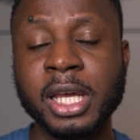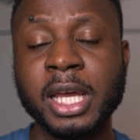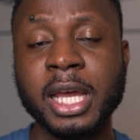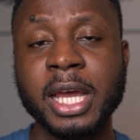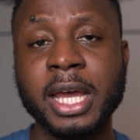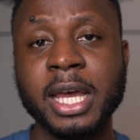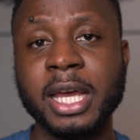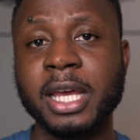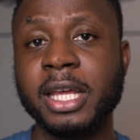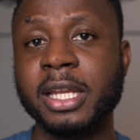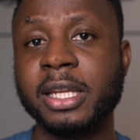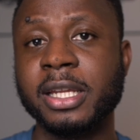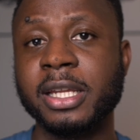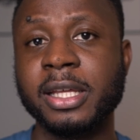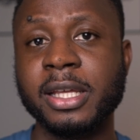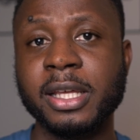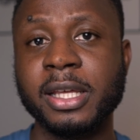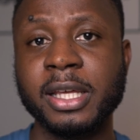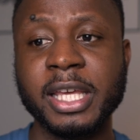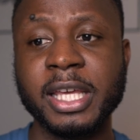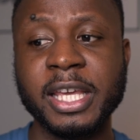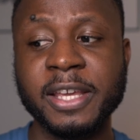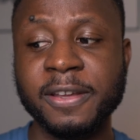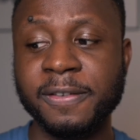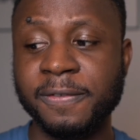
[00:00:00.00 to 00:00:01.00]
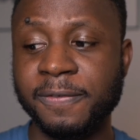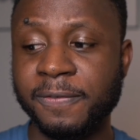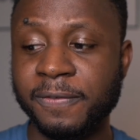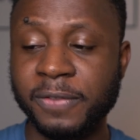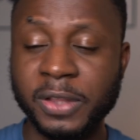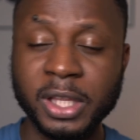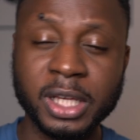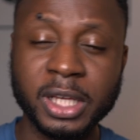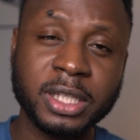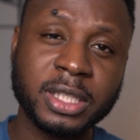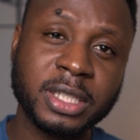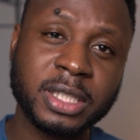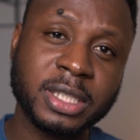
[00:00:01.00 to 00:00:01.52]
And if
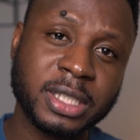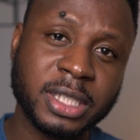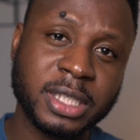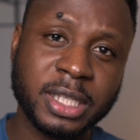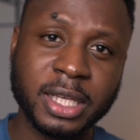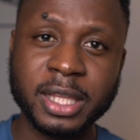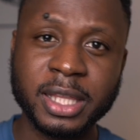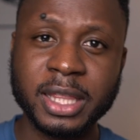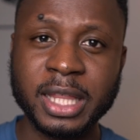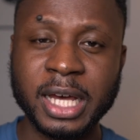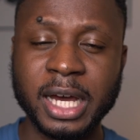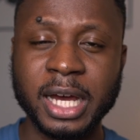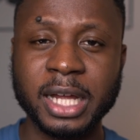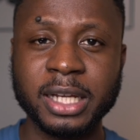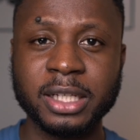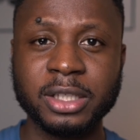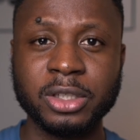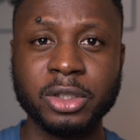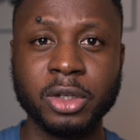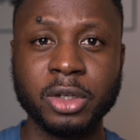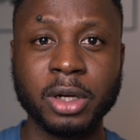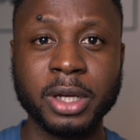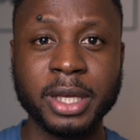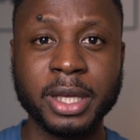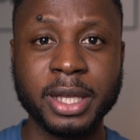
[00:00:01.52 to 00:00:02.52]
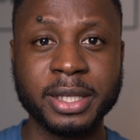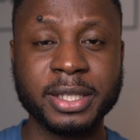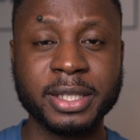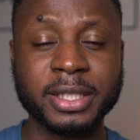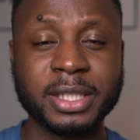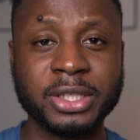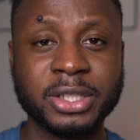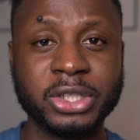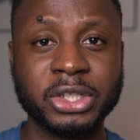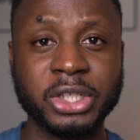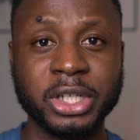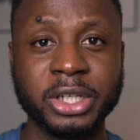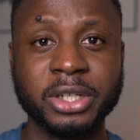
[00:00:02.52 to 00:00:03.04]
they see that your case
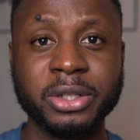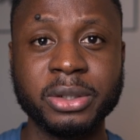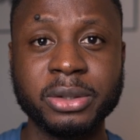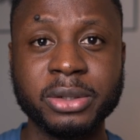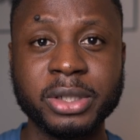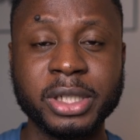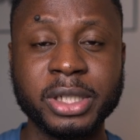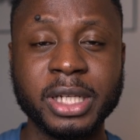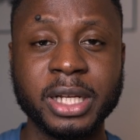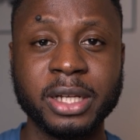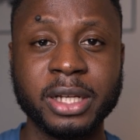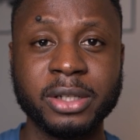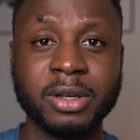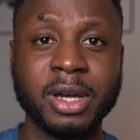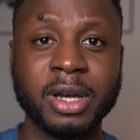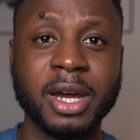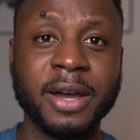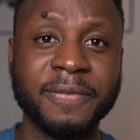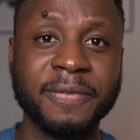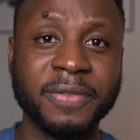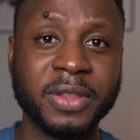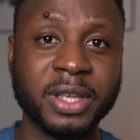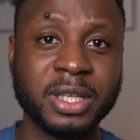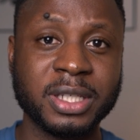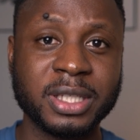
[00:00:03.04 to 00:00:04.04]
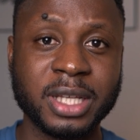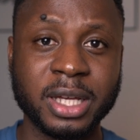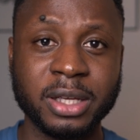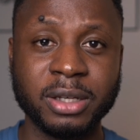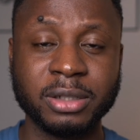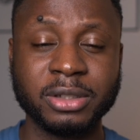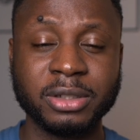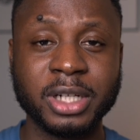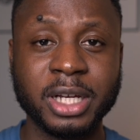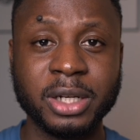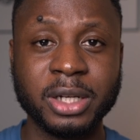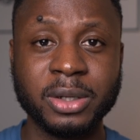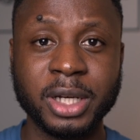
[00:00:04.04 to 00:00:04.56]
is genuine and you have things that you're
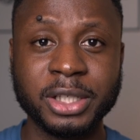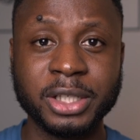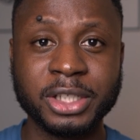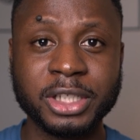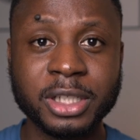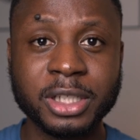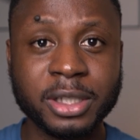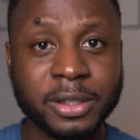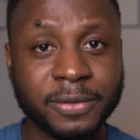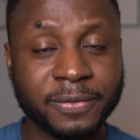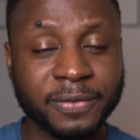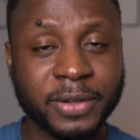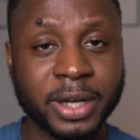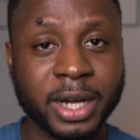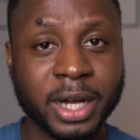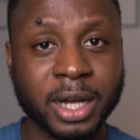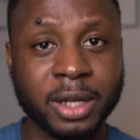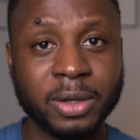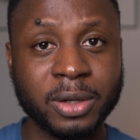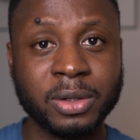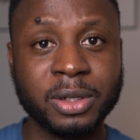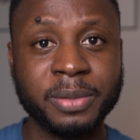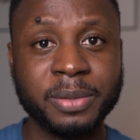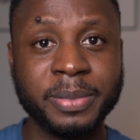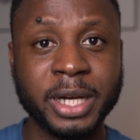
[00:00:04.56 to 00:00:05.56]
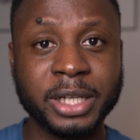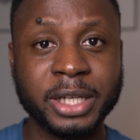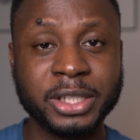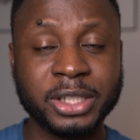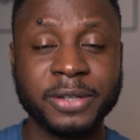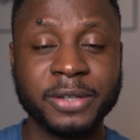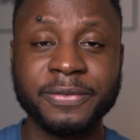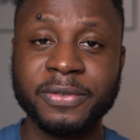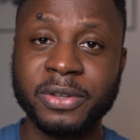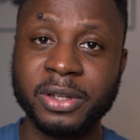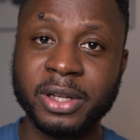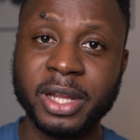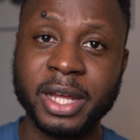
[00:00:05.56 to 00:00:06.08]
trying to achieve that can only be
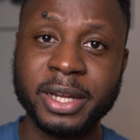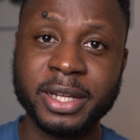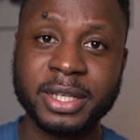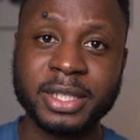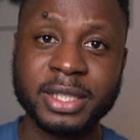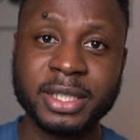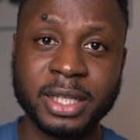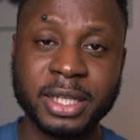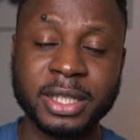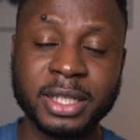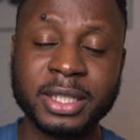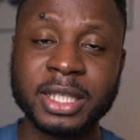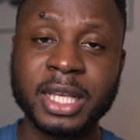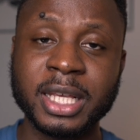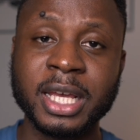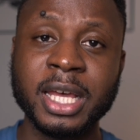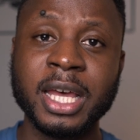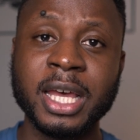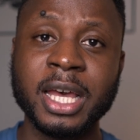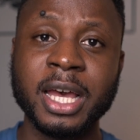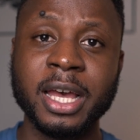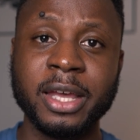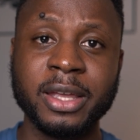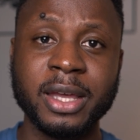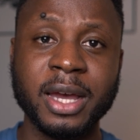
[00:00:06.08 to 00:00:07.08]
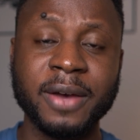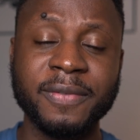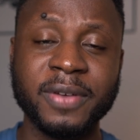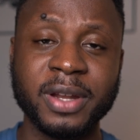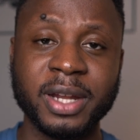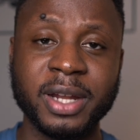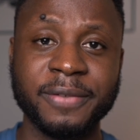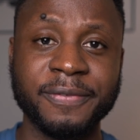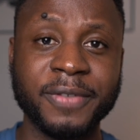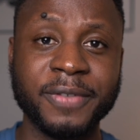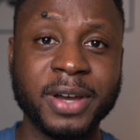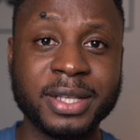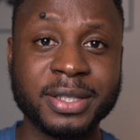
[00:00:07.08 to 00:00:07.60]
achieved in the United States, and you have an
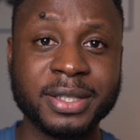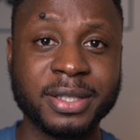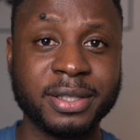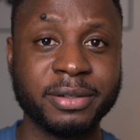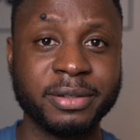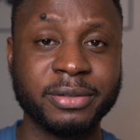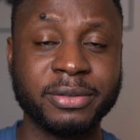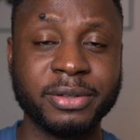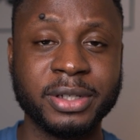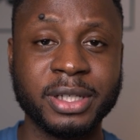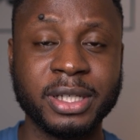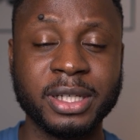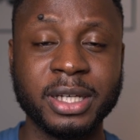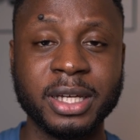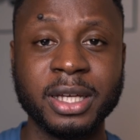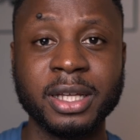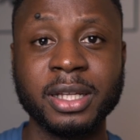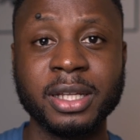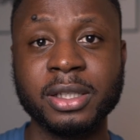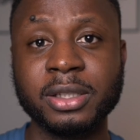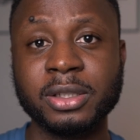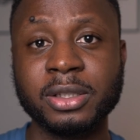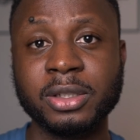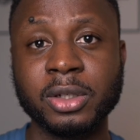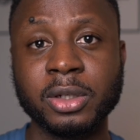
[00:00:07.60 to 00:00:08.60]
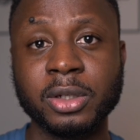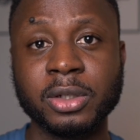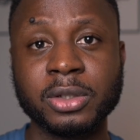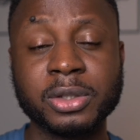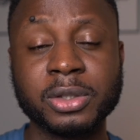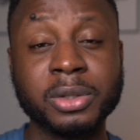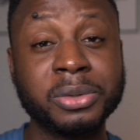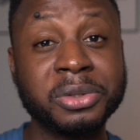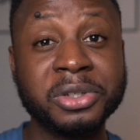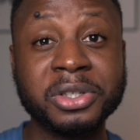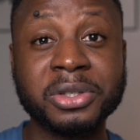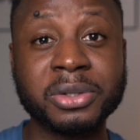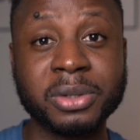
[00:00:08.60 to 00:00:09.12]
advanced degree and your
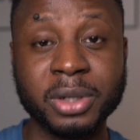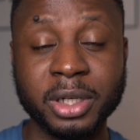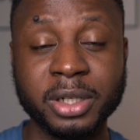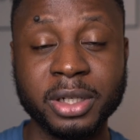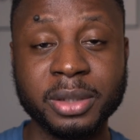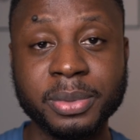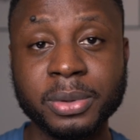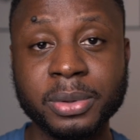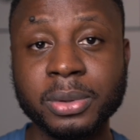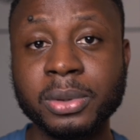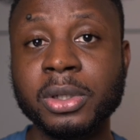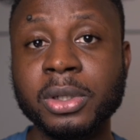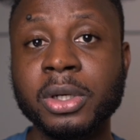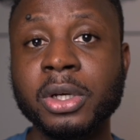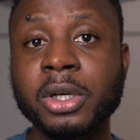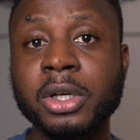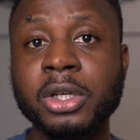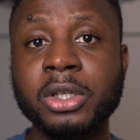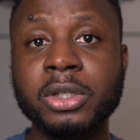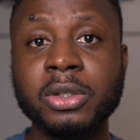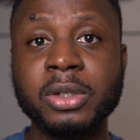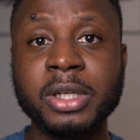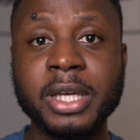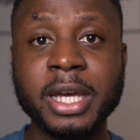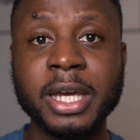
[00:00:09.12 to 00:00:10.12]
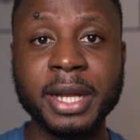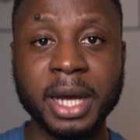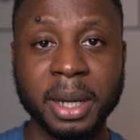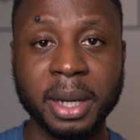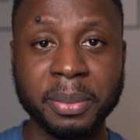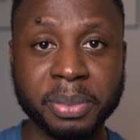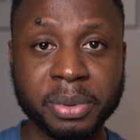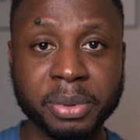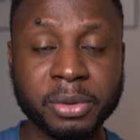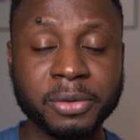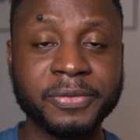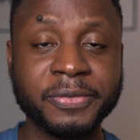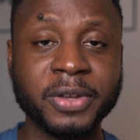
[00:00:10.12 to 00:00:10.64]
story is credible, you get
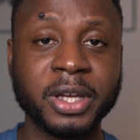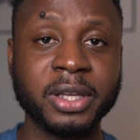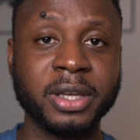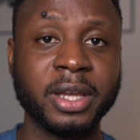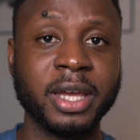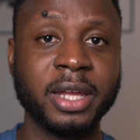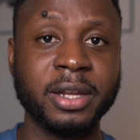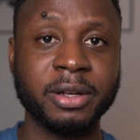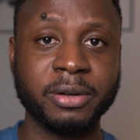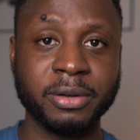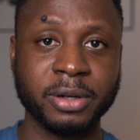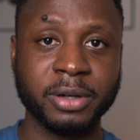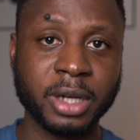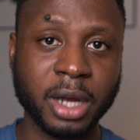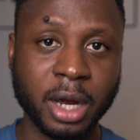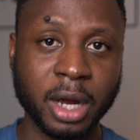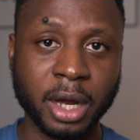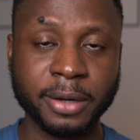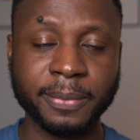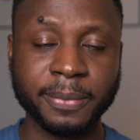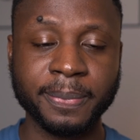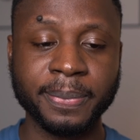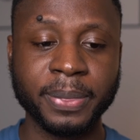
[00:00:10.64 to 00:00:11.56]
approved and you get a green card.